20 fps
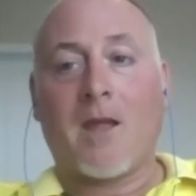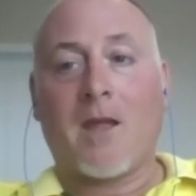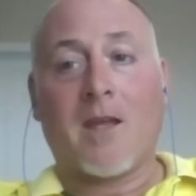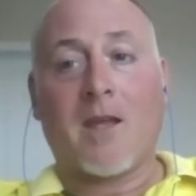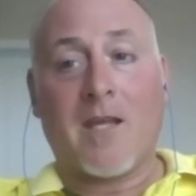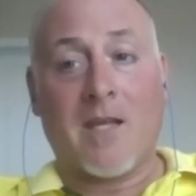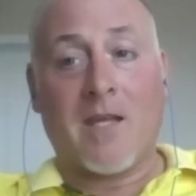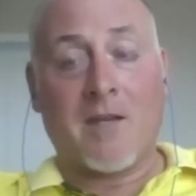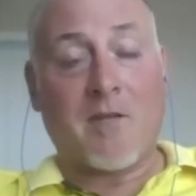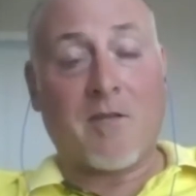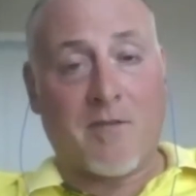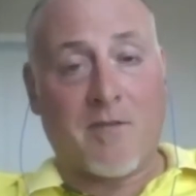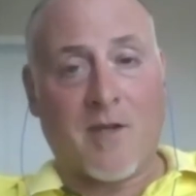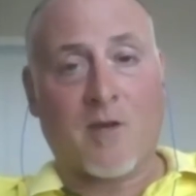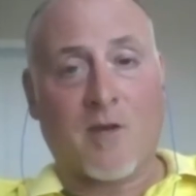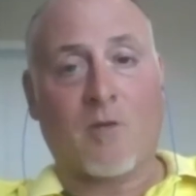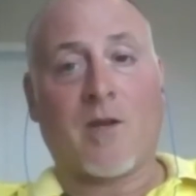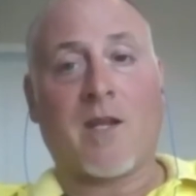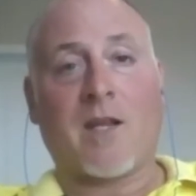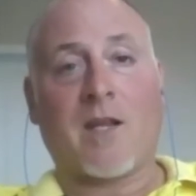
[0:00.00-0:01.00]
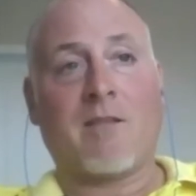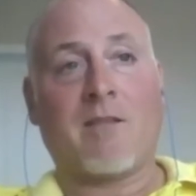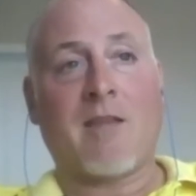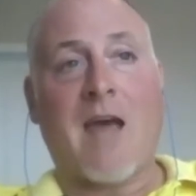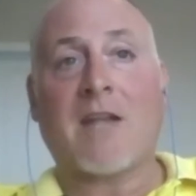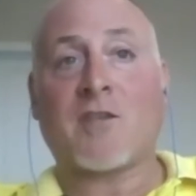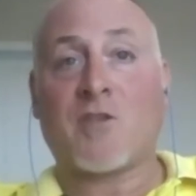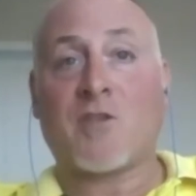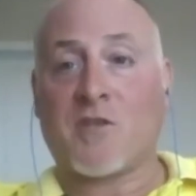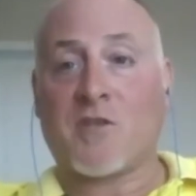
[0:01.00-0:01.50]
In theory,
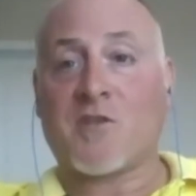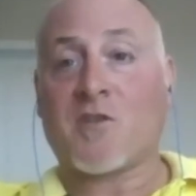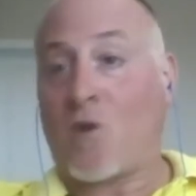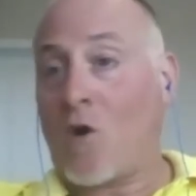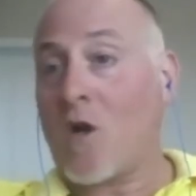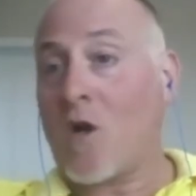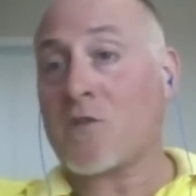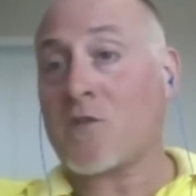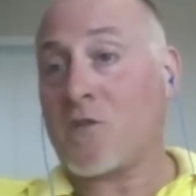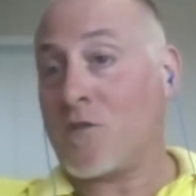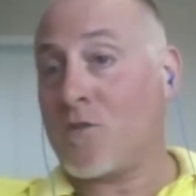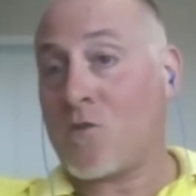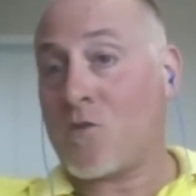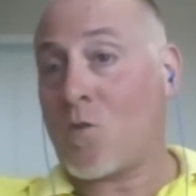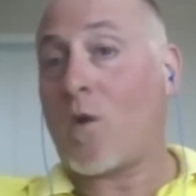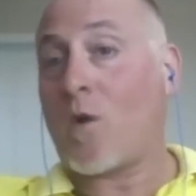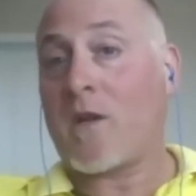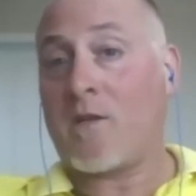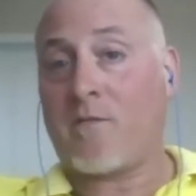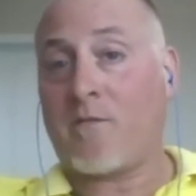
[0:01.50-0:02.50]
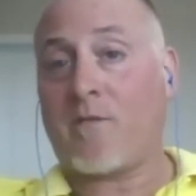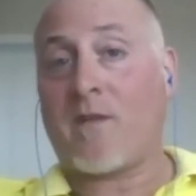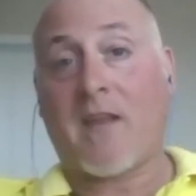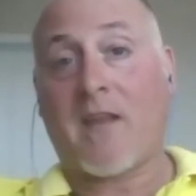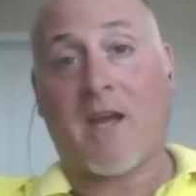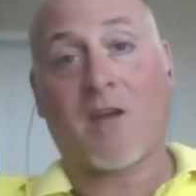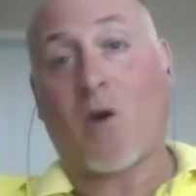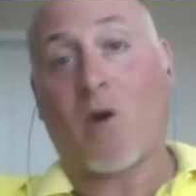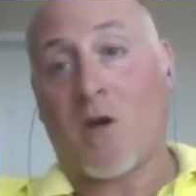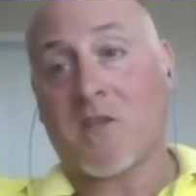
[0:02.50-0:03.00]
that just cost you
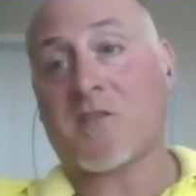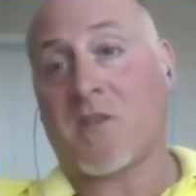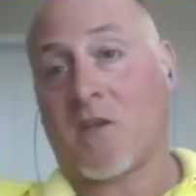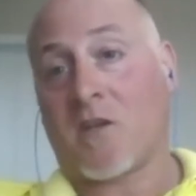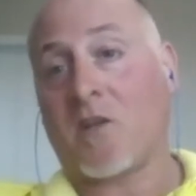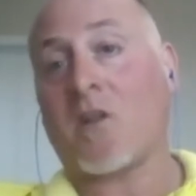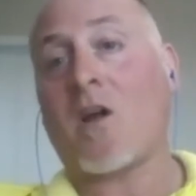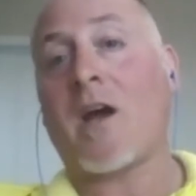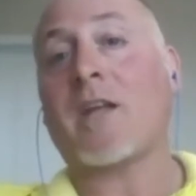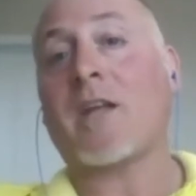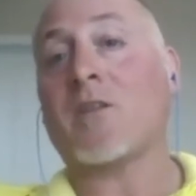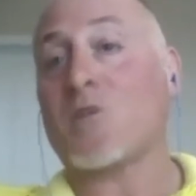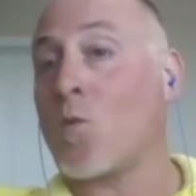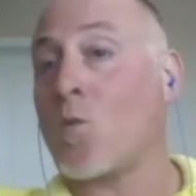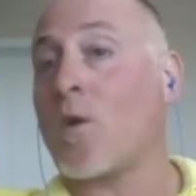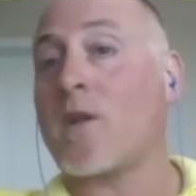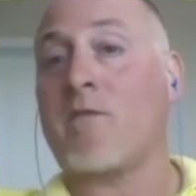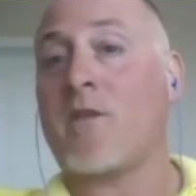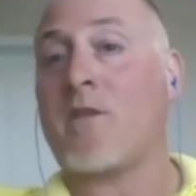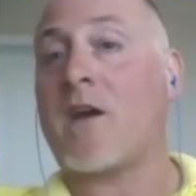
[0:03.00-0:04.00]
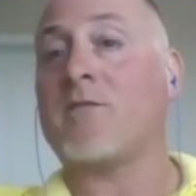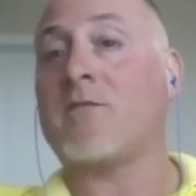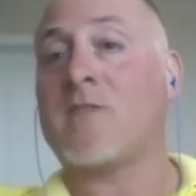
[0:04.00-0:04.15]
that cost the client $25,